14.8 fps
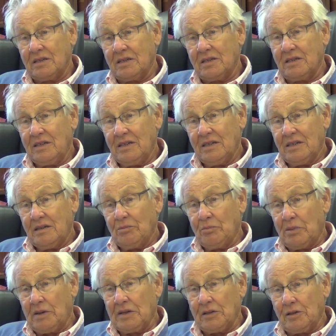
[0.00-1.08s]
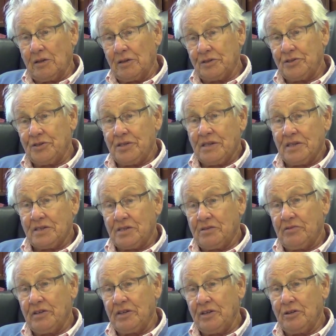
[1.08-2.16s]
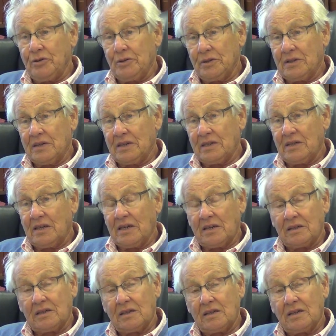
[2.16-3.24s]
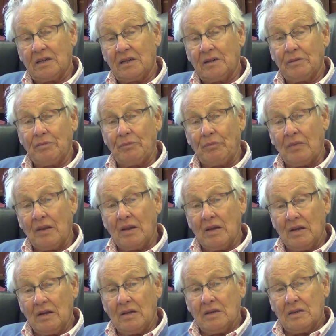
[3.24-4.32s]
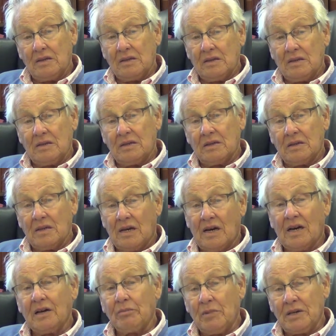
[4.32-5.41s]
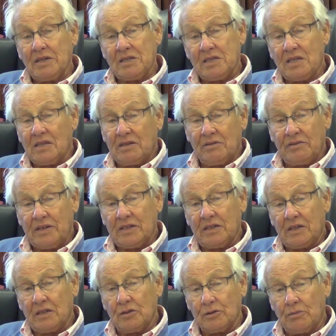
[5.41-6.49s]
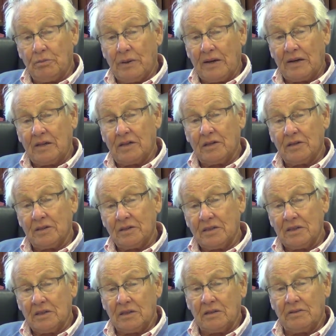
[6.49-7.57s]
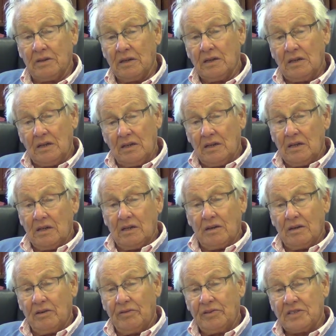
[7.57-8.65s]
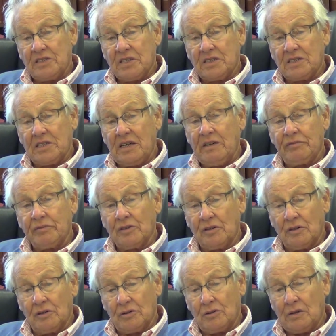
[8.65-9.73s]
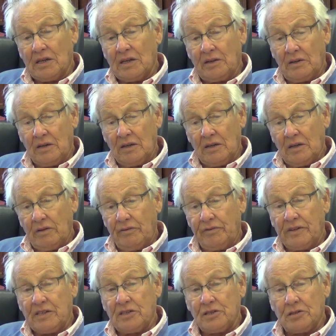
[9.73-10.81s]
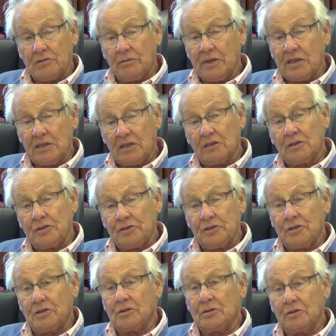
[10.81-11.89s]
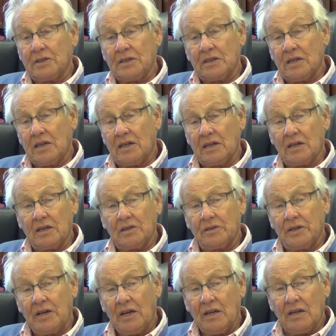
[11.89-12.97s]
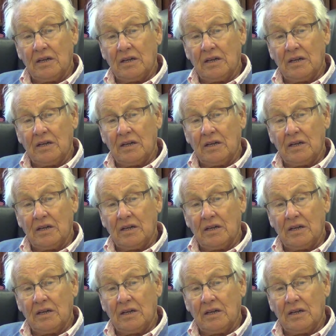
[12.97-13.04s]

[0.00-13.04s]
Uh, biology as we knew it at that time. I myself had a good background in physics, even though I finished medical school in Hungary.